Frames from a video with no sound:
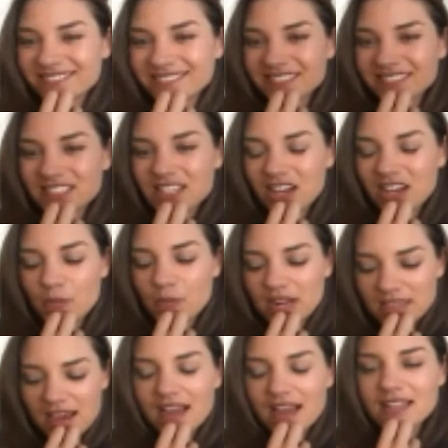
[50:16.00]
So, but
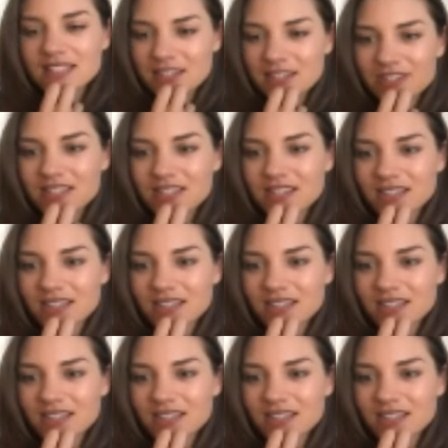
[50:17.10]
yeah, it's interesting